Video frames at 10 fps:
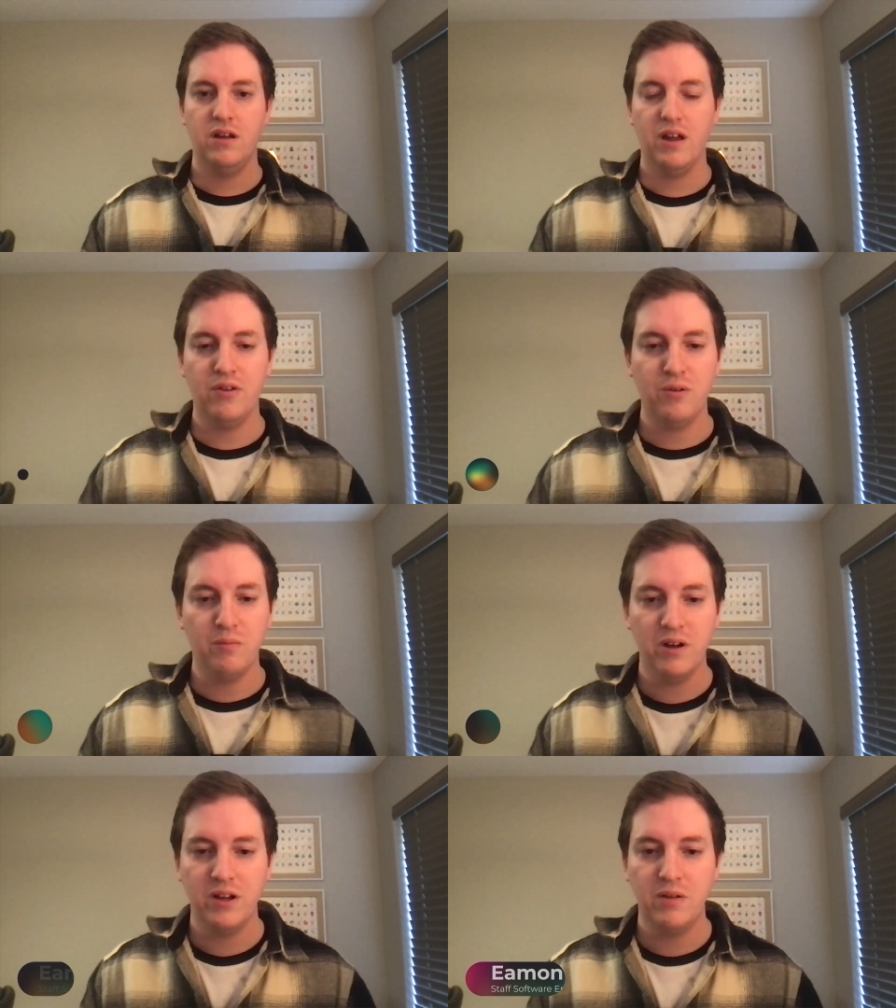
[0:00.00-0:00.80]
Hello,
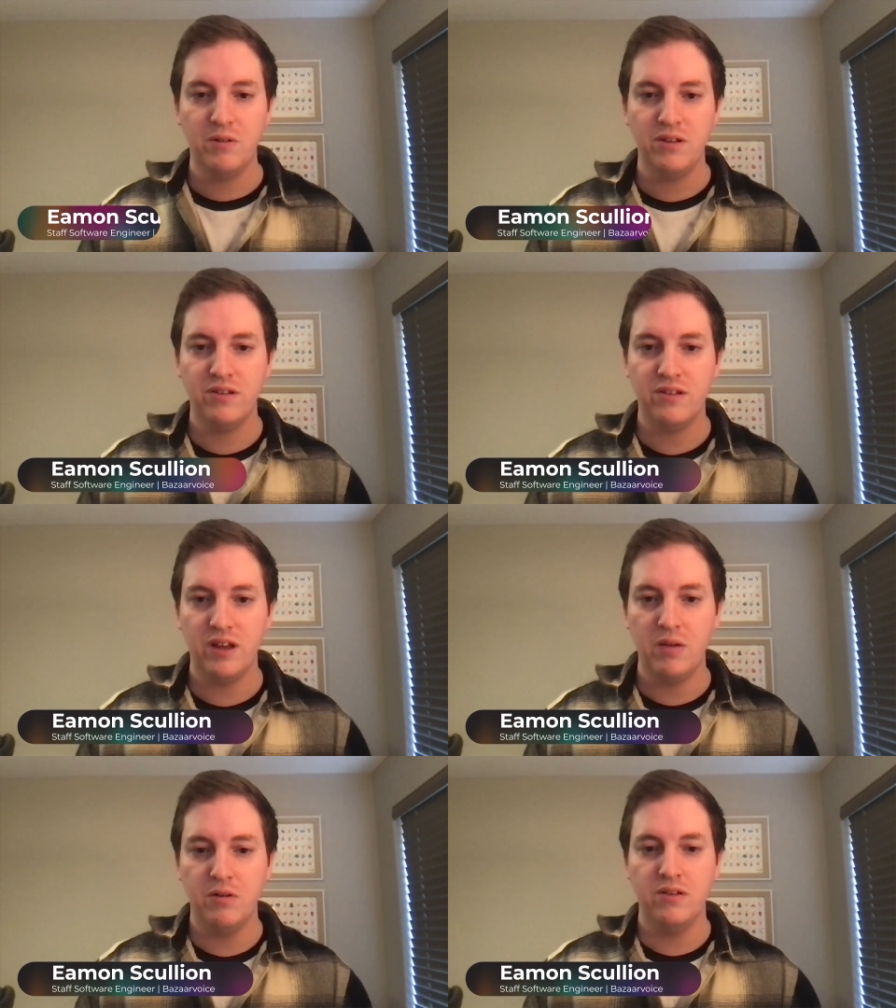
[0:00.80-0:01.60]
my name is
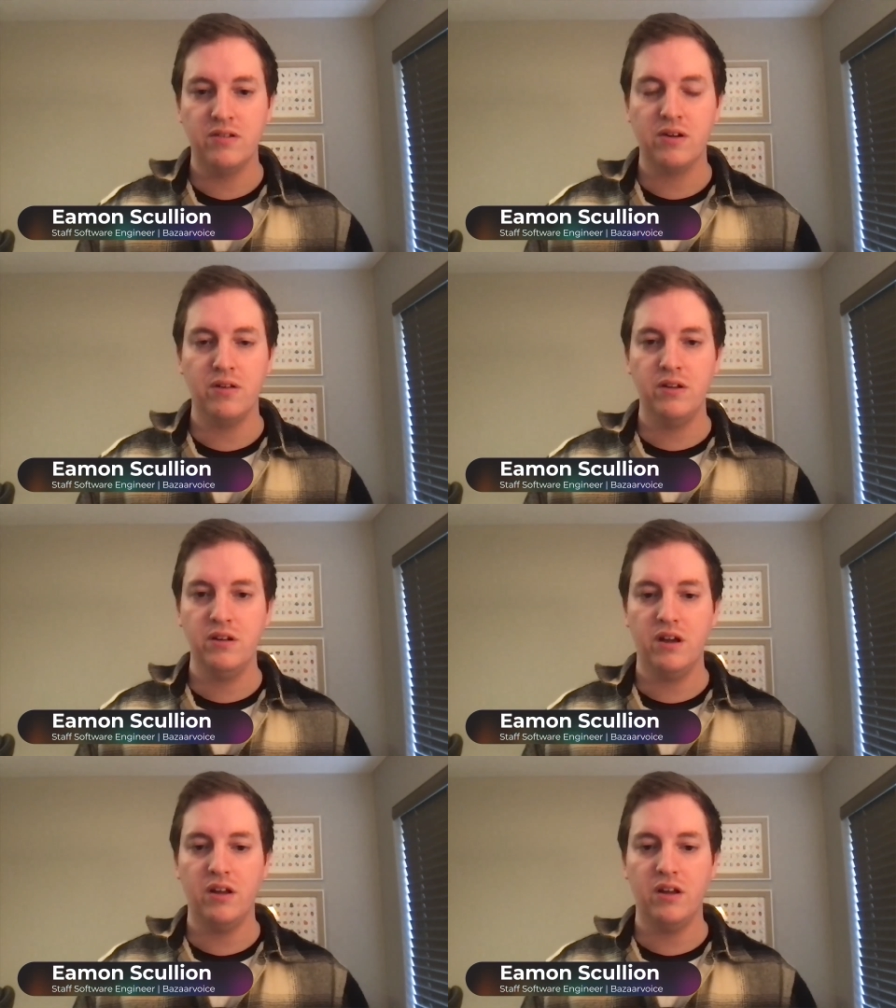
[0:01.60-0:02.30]
Eamon Scullion,